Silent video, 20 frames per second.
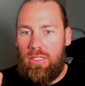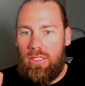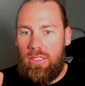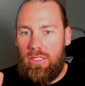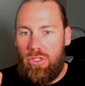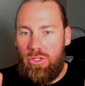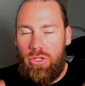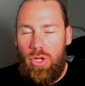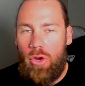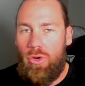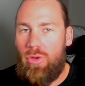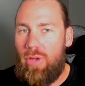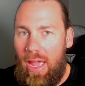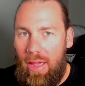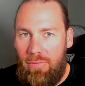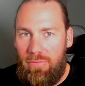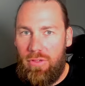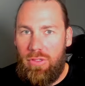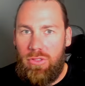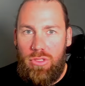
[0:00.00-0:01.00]
You don't
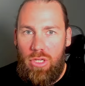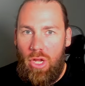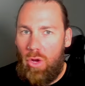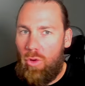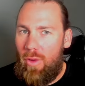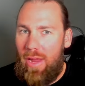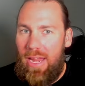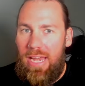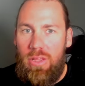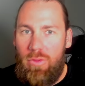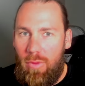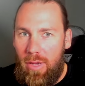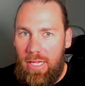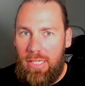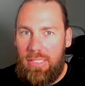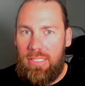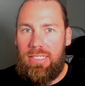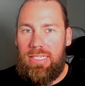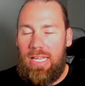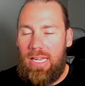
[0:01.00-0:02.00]
have to go anywhere
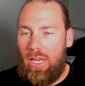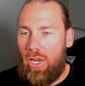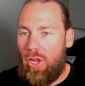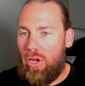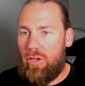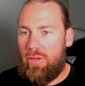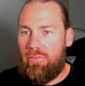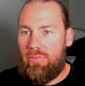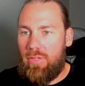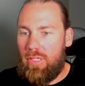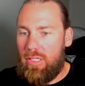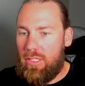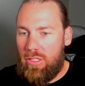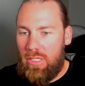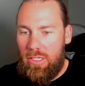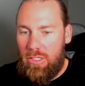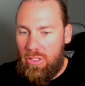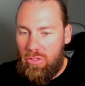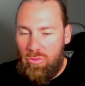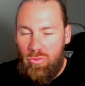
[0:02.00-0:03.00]
to download it.
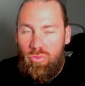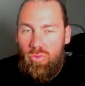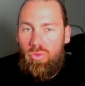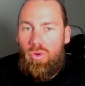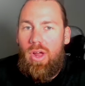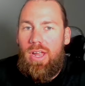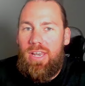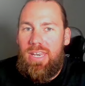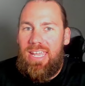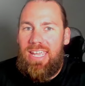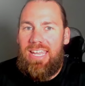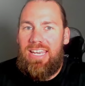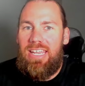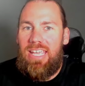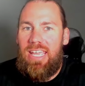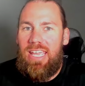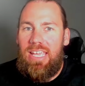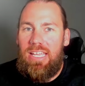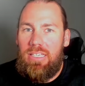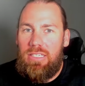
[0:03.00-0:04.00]
It's right there in your
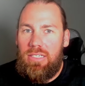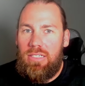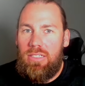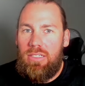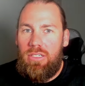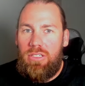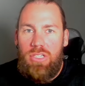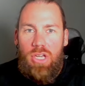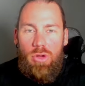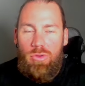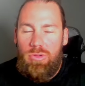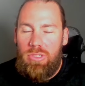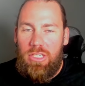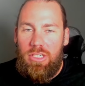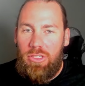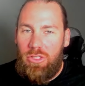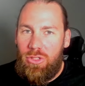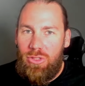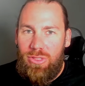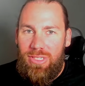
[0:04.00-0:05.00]
hands. No one's
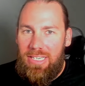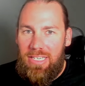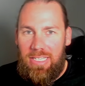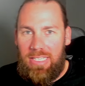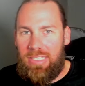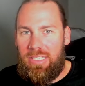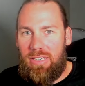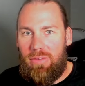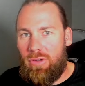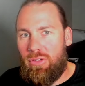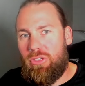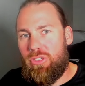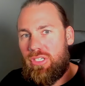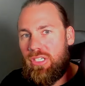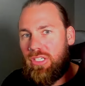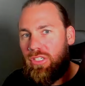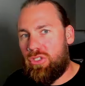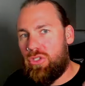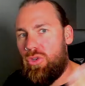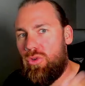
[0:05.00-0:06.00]
going to choose anything different because
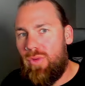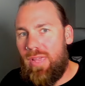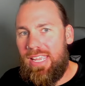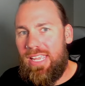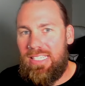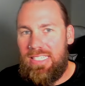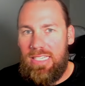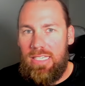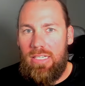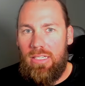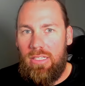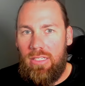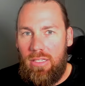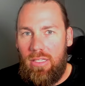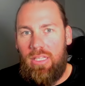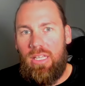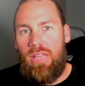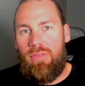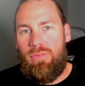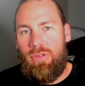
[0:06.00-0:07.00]
it's too easy.
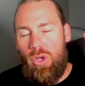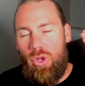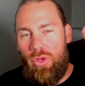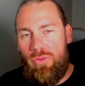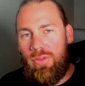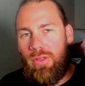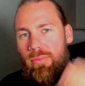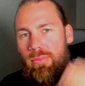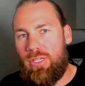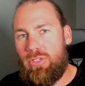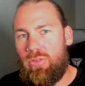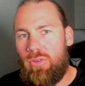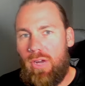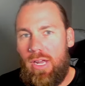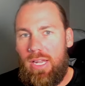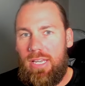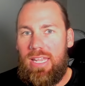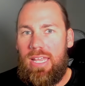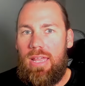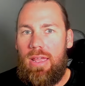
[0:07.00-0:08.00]
If Illuvium is
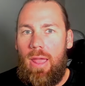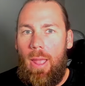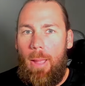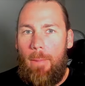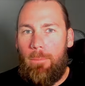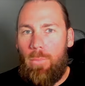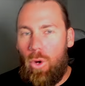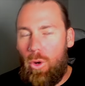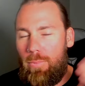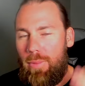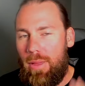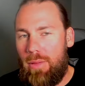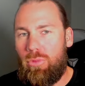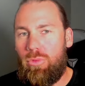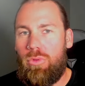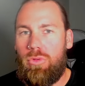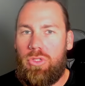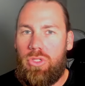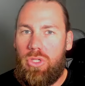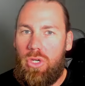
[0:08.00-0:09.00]
right there, more people
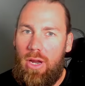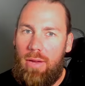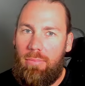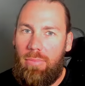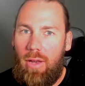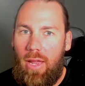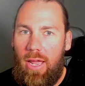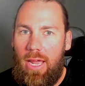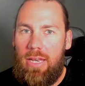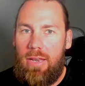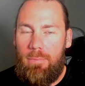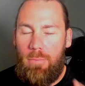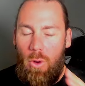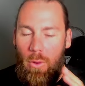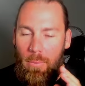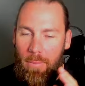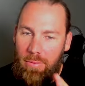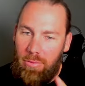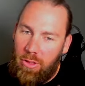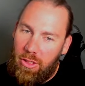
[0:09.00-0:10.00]
will try and play it. The more
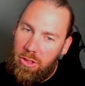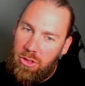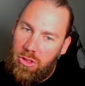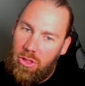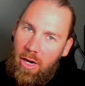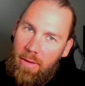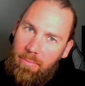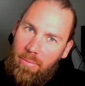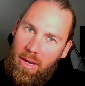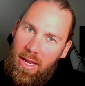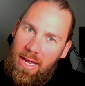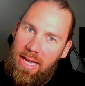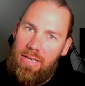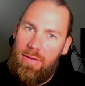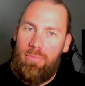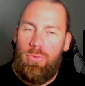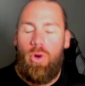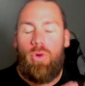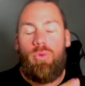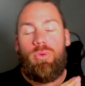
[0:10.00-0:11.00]
people that try and play it, the
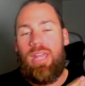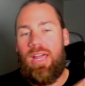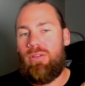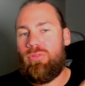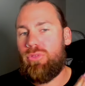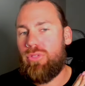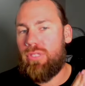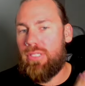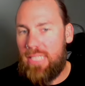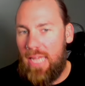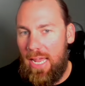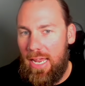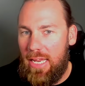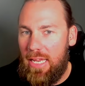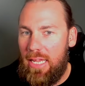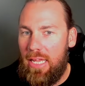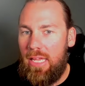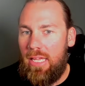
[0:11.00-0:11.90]
more that will stay.